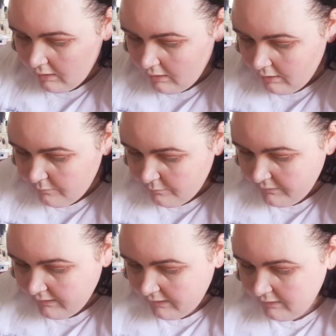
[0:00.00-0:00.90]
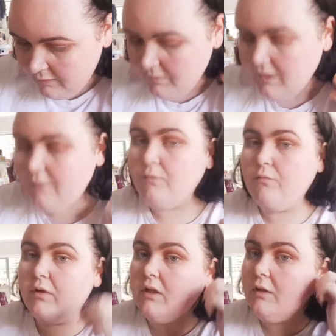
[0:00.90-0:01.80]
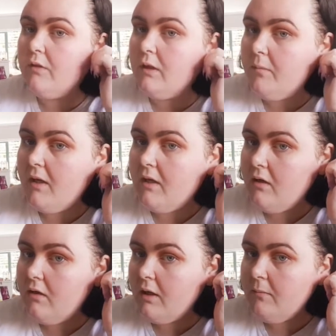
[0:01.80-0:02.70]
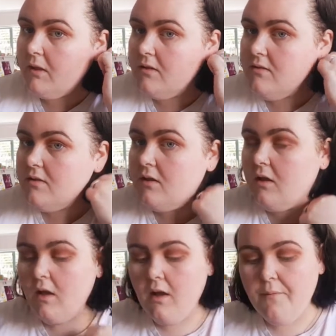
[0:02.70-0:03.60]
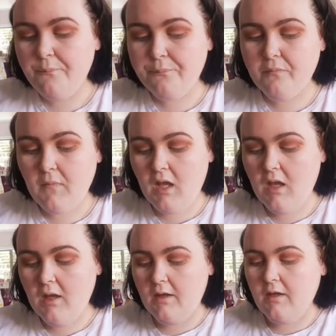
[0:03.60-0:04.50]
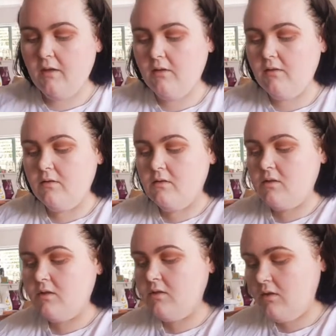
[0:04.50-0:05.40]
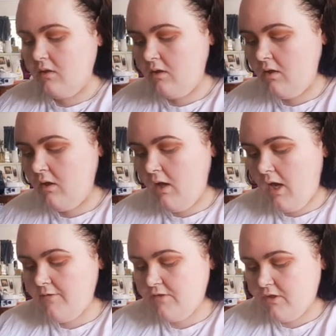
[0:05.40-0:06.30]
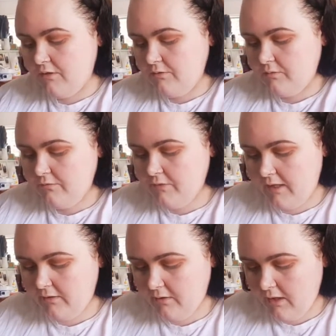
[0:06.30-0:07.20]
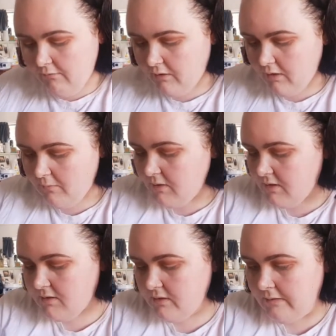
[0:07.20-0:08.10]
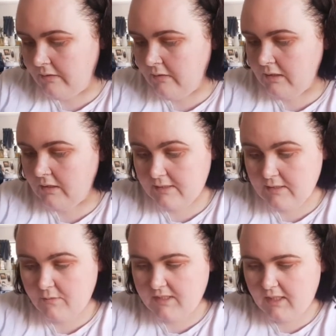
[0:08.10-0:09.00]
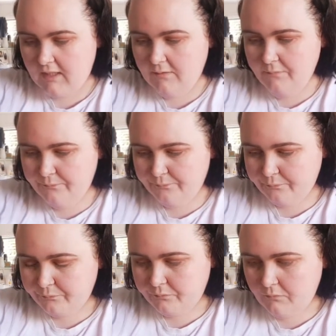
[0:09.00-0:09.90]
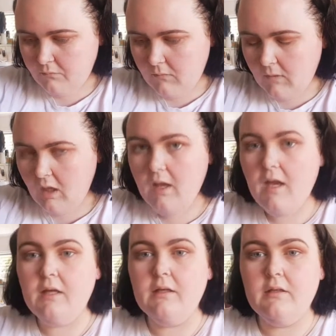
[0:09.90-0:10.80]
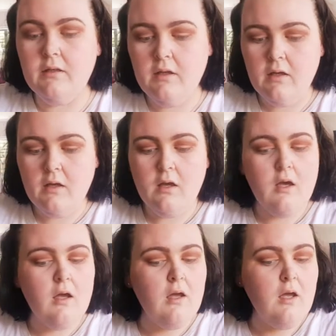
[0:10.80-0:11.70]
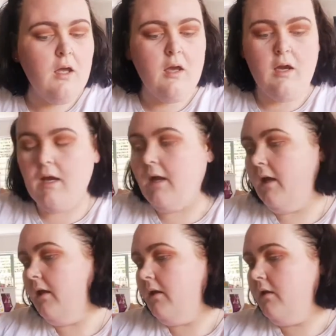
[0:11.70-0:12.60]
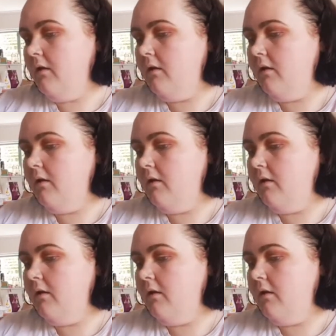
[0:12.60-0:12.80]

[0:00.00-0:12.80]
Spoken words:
I've been having really, really bad nightmares, and I've struggled with like having nightmares since I was a kid, and I